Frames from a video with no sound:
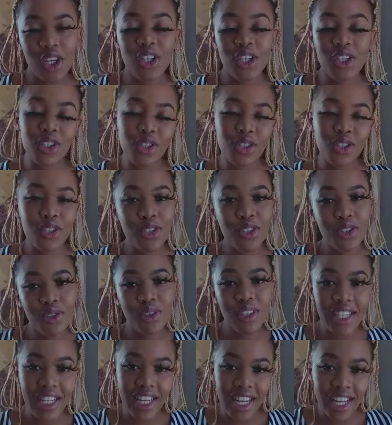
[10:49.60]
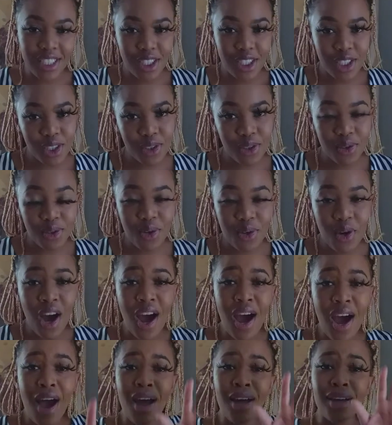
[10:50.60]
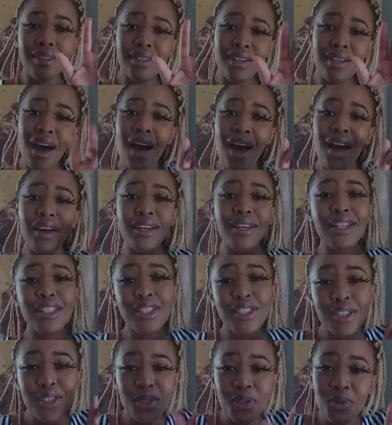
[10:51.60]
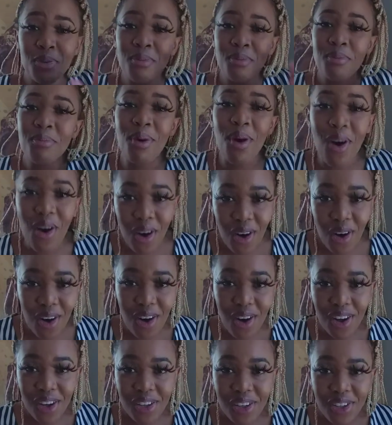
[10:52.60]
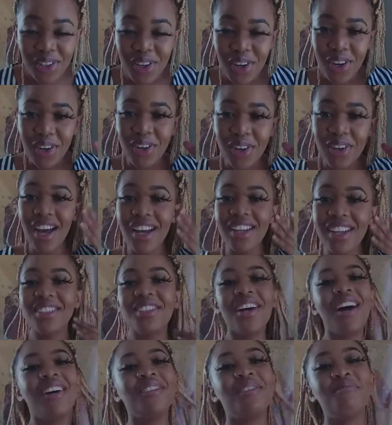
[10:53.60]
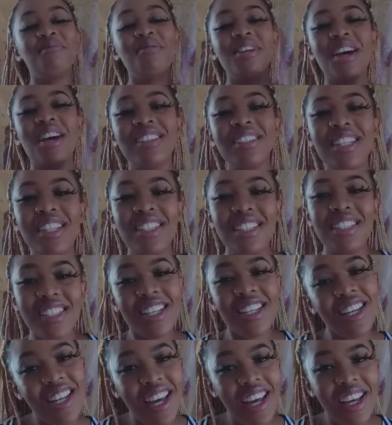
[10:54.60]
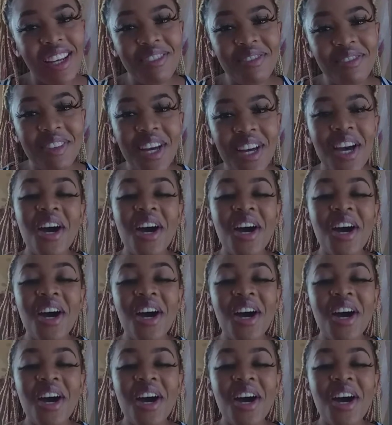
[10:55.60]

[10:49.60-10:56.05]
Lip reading: Gugu Letu Nyatsumba. You know, I don't know how to pronounce her surname.